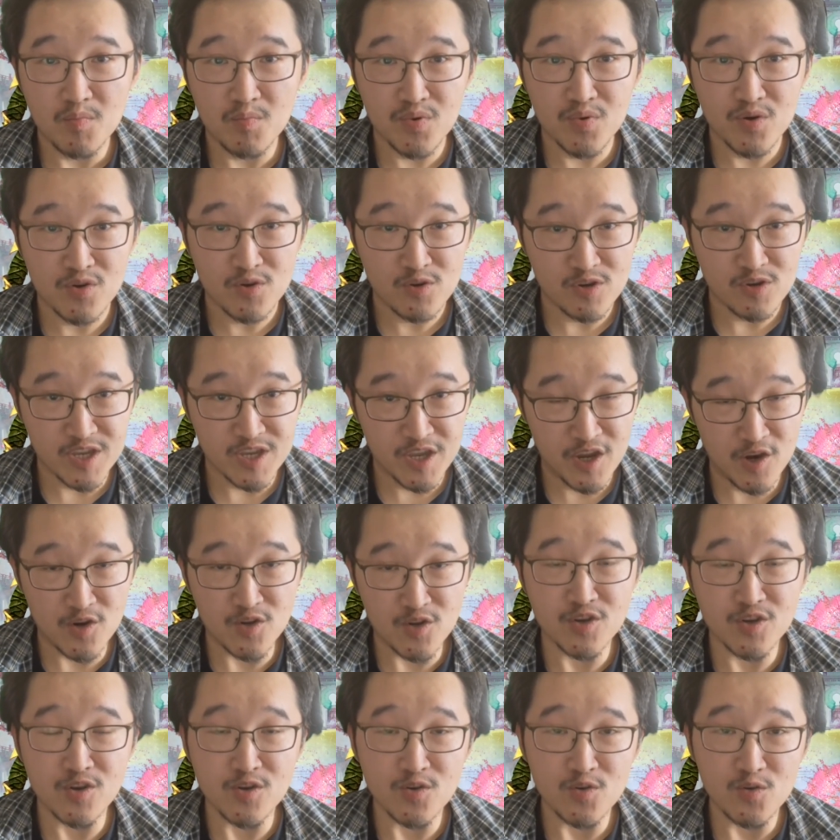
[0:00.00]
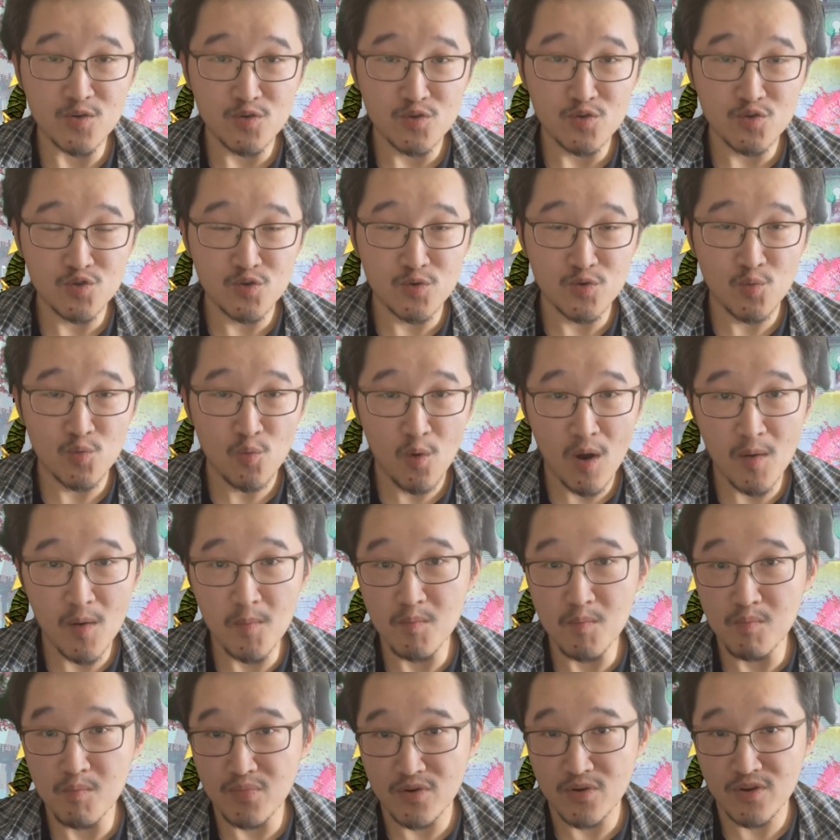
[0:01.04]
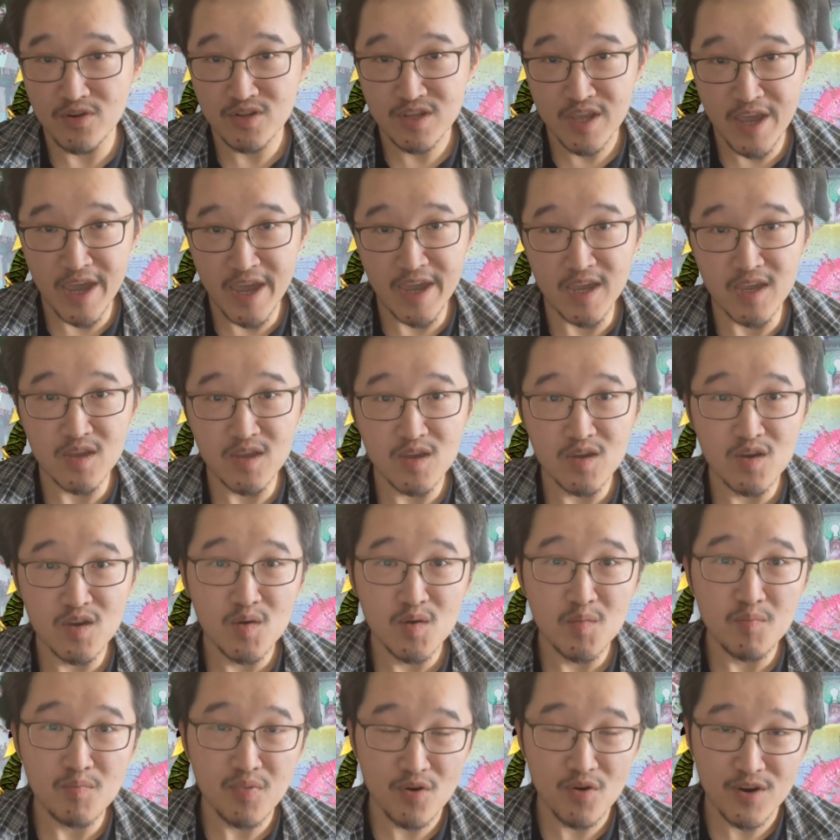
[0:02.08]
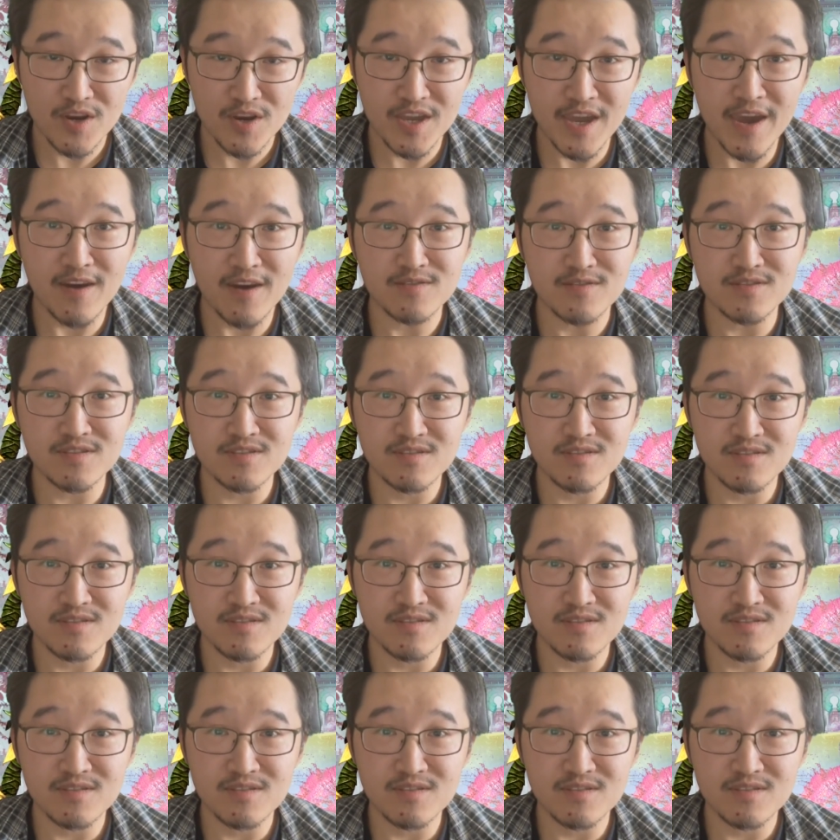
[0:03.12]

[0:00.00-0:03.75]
per character to 1 per day per account.